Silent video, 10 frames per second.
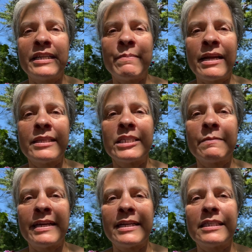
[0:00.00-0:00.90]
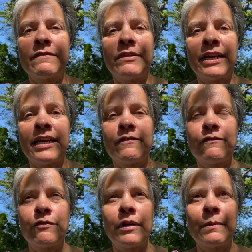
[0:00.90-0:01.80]
about the spans of life
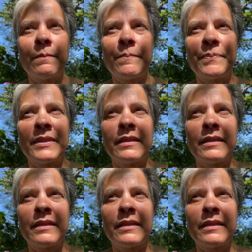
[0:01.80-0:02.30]
from